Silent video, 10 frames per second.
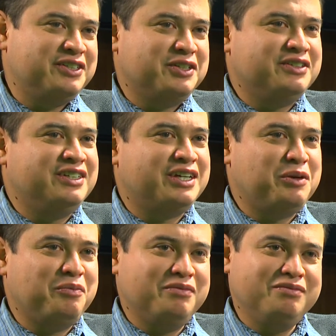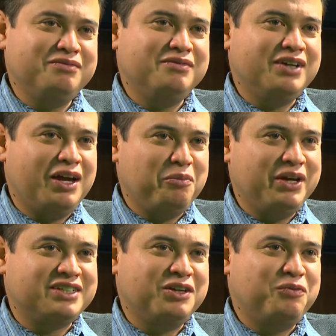so she can
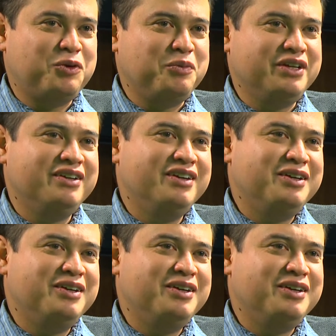make some for me.